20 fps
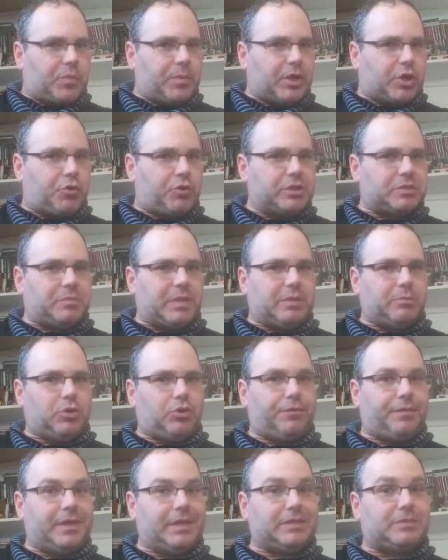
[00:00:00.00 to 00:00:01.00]
Welcome to Chris B
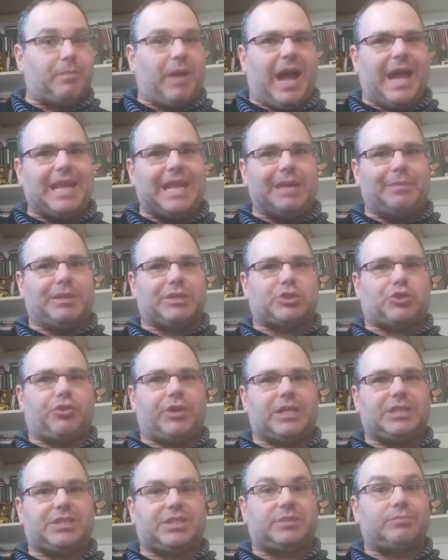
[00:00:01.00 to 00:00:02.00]
Movies. My name is
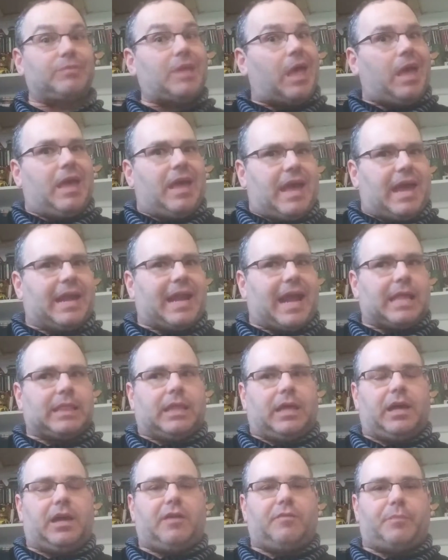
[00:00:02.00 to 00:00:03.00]
Chris, and I
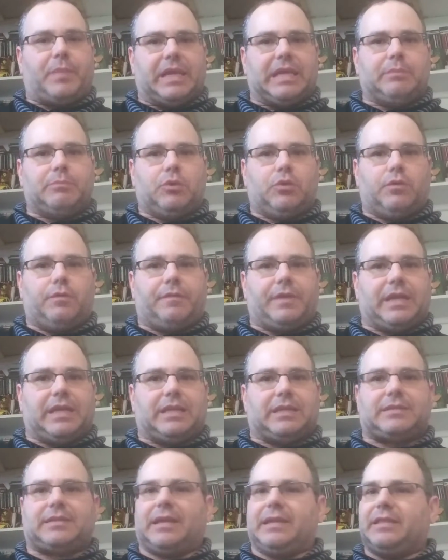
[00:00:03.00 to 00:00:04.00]
love B
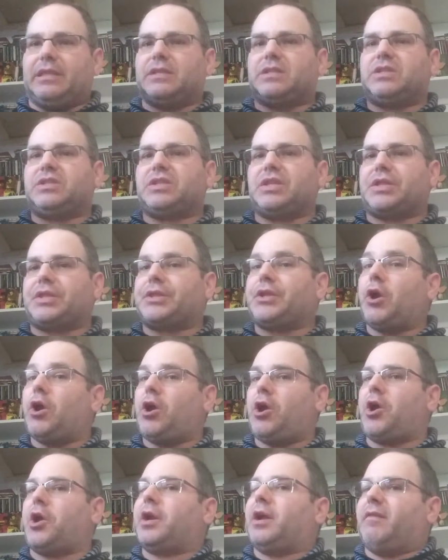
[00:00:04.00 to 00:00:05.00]
movies. This is the
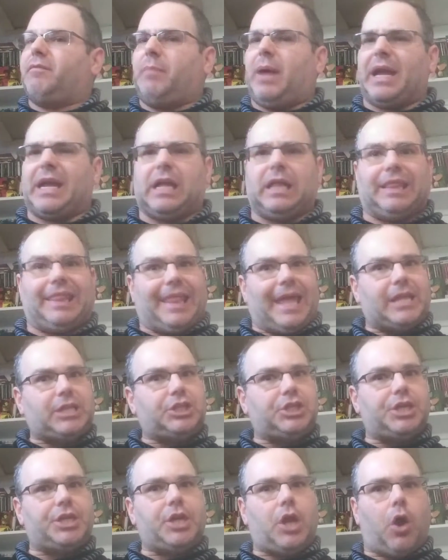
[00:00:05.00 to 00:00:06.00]
third of my
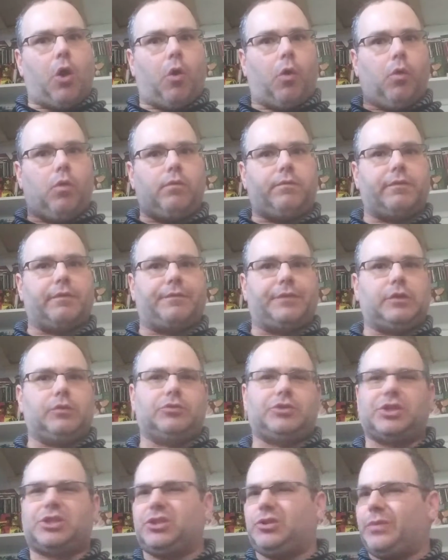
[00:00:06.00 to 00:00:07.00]
collection
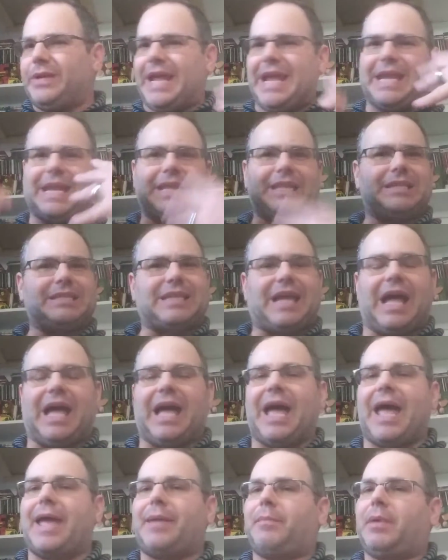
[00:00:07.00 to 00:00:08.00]
overview. Just doing 8 at a
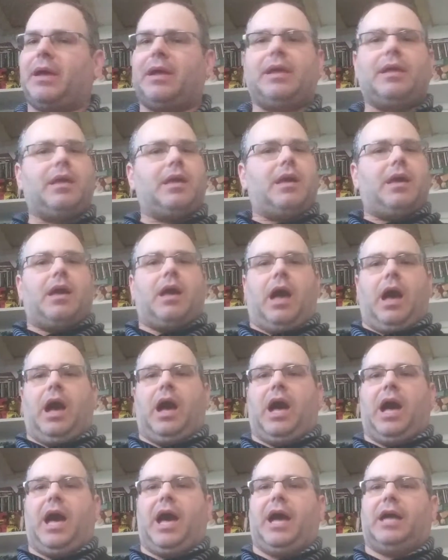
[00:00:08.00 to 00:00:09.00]
time.
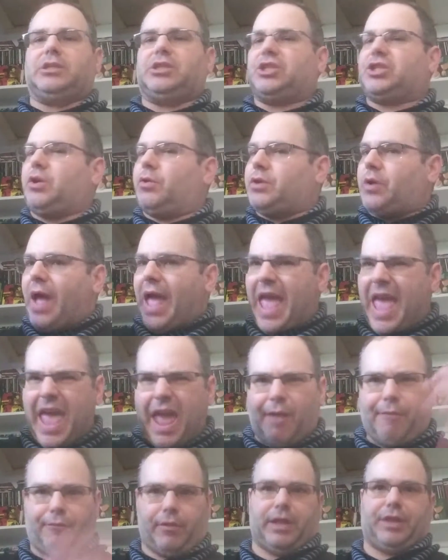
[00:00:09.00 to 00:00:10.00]
Just showing you
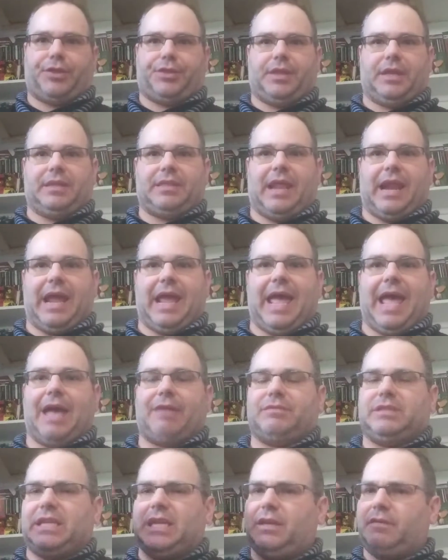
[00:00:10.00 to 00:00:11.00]
everything that I
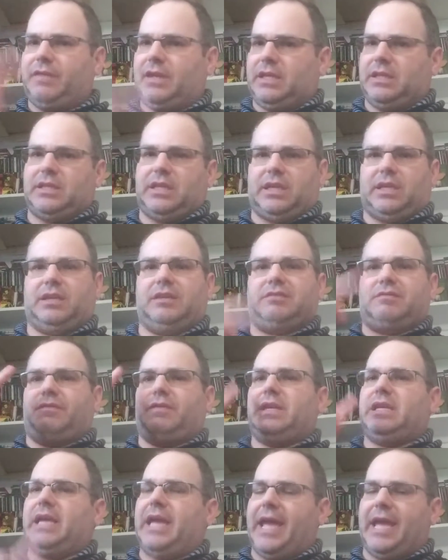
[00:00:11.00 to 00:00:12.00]
have. DVDs,
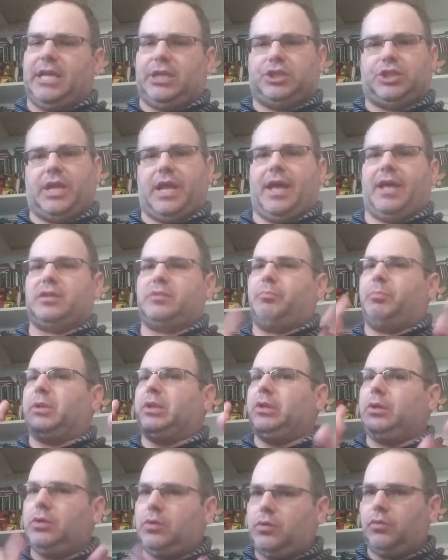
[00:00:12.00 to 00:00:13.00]
VHS,
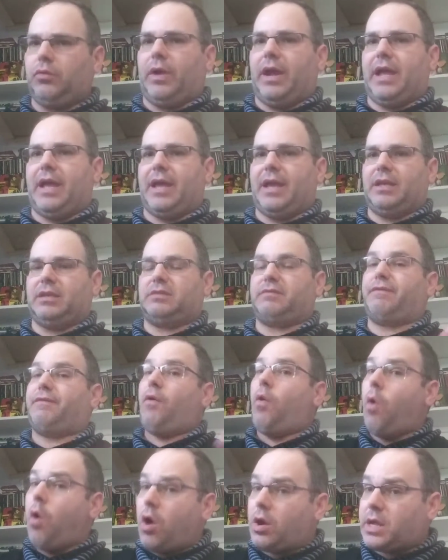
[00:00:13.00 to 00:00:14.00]
Blu-Rays,
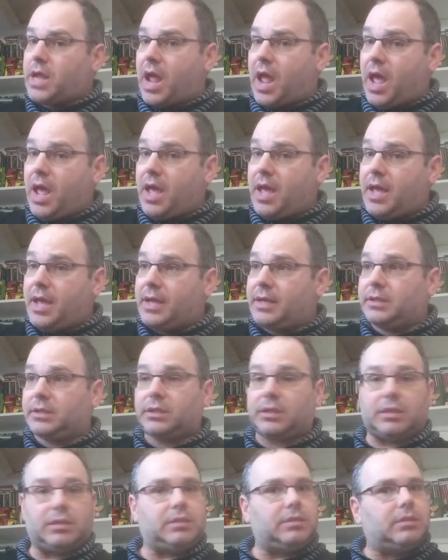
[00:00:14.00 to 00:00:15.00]

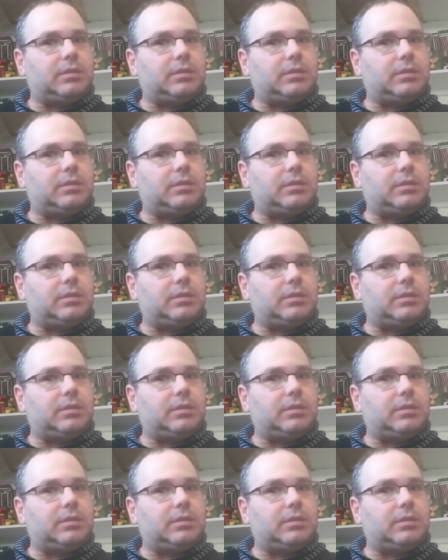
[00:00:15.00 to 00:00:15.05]
4Ks.